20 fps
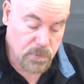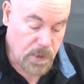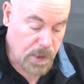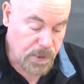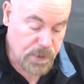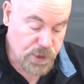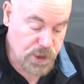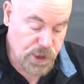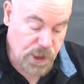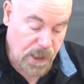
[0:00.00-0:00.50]

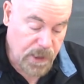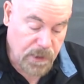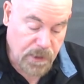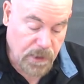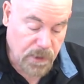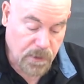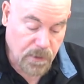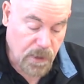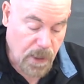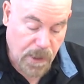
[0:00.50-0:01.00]
and
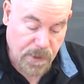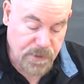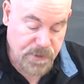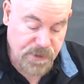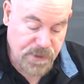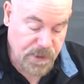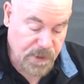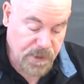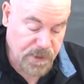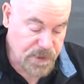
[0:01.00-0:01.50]
shaking and
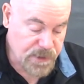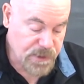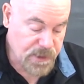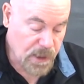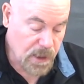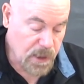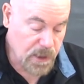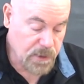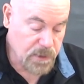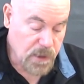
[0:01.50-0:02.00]
sick
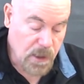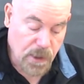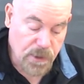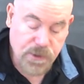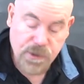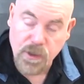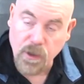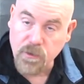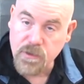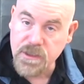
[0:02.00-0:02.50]
inside,
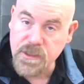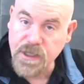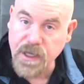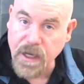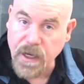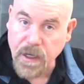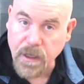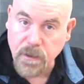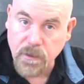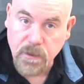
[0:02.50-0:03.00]
so
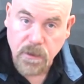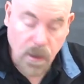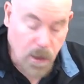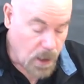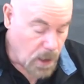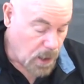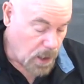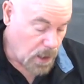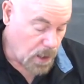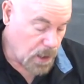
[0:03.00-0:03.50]
scared
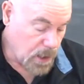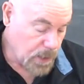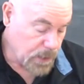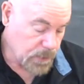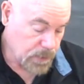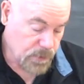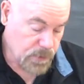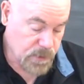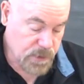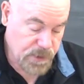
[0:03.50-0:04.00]
I
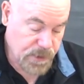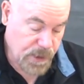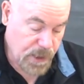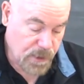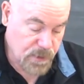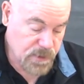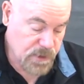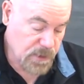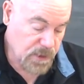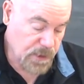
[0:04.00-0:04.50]

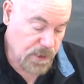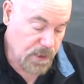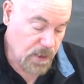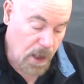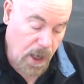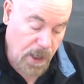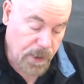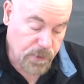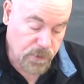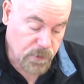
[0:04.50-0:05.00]

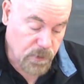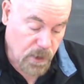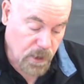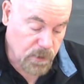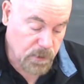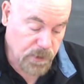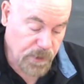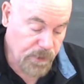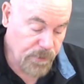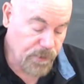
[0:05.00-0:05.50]
could
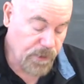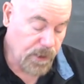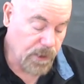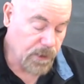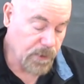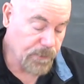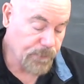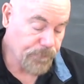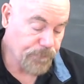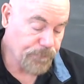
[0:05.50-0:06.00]
hardly
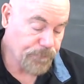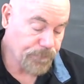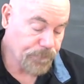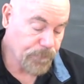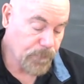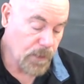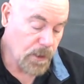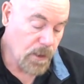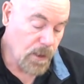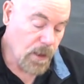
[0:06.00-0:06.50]
think.
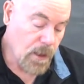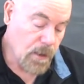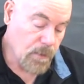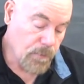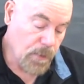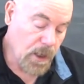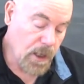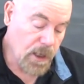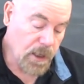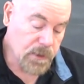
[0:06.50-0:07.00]

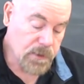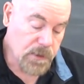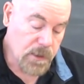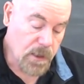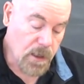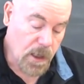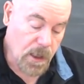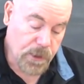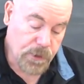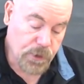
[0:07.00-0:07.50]
But
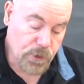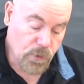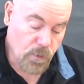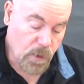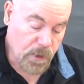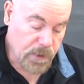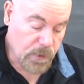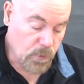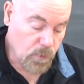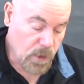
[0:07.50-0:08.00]
I knew
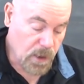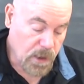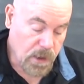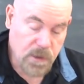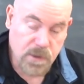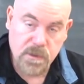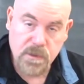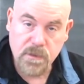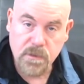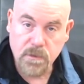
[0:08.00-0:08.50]
what it
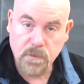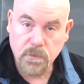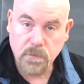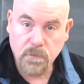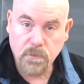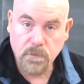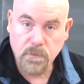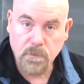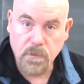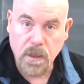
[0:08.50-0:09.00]
was,
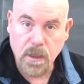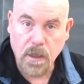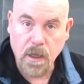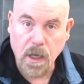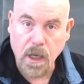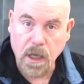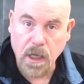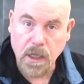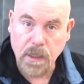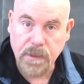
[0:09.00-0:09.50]

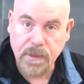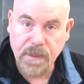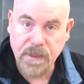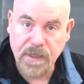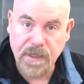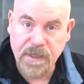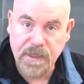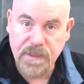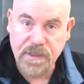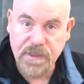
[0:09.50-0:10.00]
a
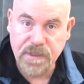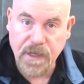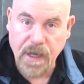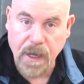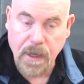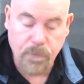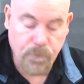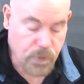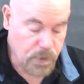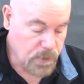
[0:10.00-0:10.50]

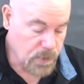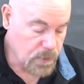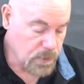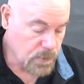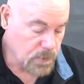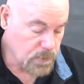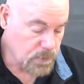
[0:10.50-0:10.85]
kidnapper.